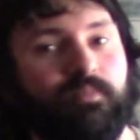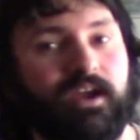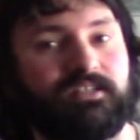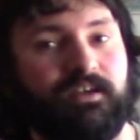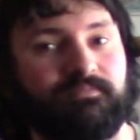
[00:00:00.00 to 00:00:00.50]

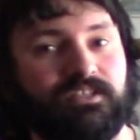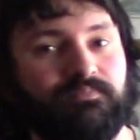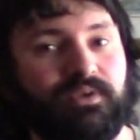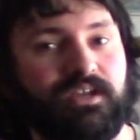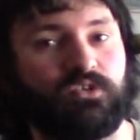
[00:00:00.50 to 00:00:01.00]
my attempted
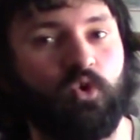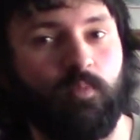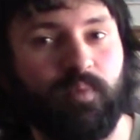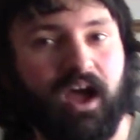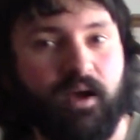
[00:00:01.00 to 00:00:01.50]
beat, or
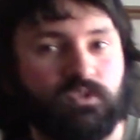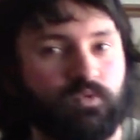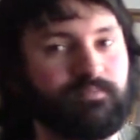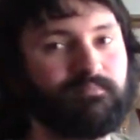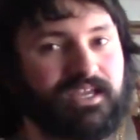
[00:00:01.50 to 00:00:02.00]
perhaps
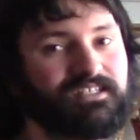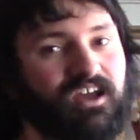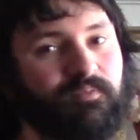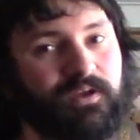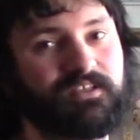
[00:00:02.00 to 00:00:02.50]
we meet
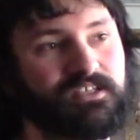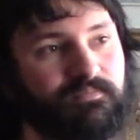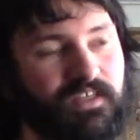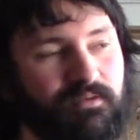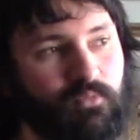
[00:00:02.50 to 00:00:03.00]
up in
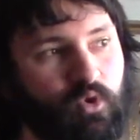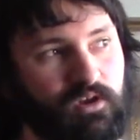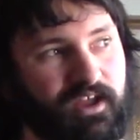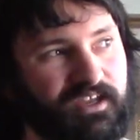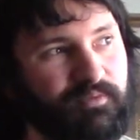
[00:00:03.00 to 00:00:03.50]
something more
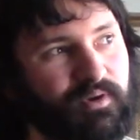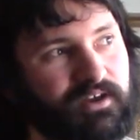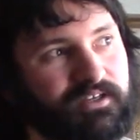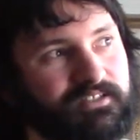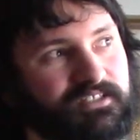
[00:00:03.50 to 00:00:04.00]
like a
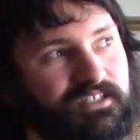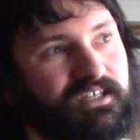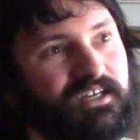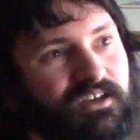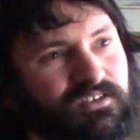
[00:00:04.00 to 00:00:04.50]
bind.
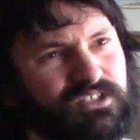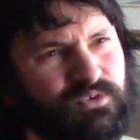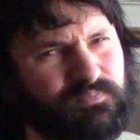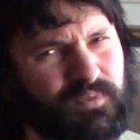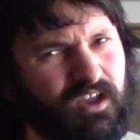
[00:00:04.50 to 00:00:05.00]
So
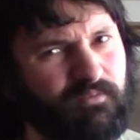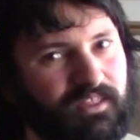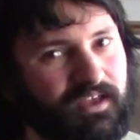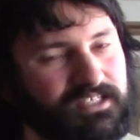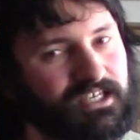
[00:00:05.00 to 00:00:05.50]
it's becoming
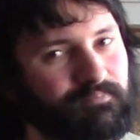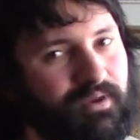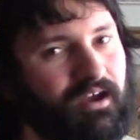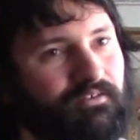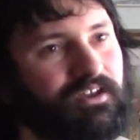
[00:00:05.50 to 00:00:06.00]
that same
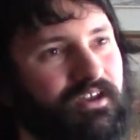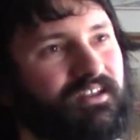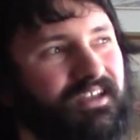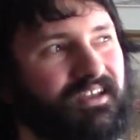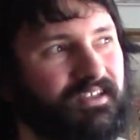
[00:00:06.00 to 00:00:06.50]
parry
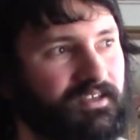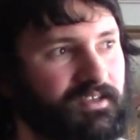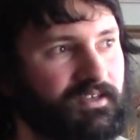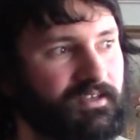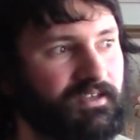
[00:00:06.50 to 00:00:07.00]
earlier,
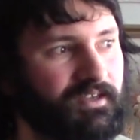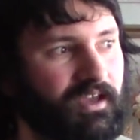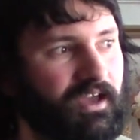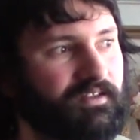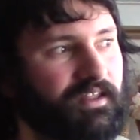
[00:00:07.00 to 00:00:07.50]

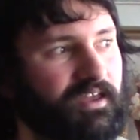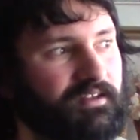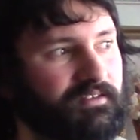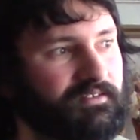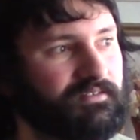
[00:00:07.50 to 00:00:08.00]
and
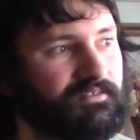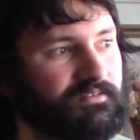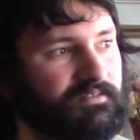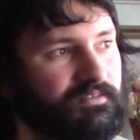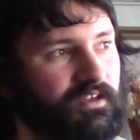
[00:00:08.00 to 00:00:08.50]
then
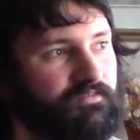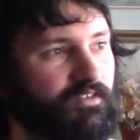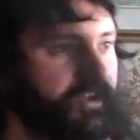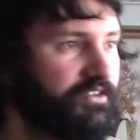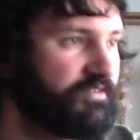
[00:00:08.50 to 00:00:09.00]
I've
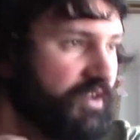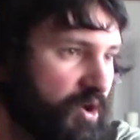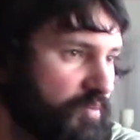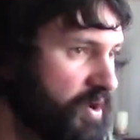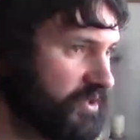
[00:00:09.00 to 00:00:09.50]
kind of
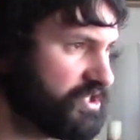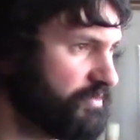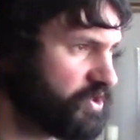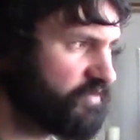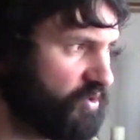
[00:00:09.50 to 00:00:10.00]
put so
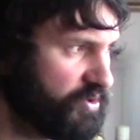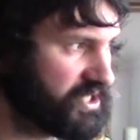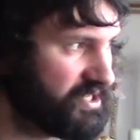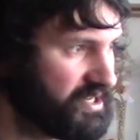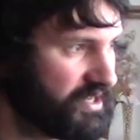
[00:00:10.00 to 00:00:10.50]
much force
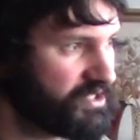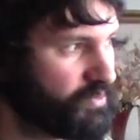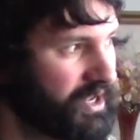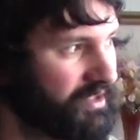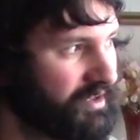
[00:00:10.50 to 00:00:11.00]
into that
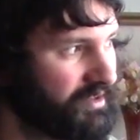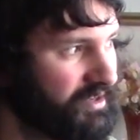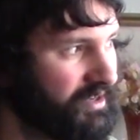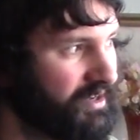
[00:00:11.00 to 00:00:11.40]
swing that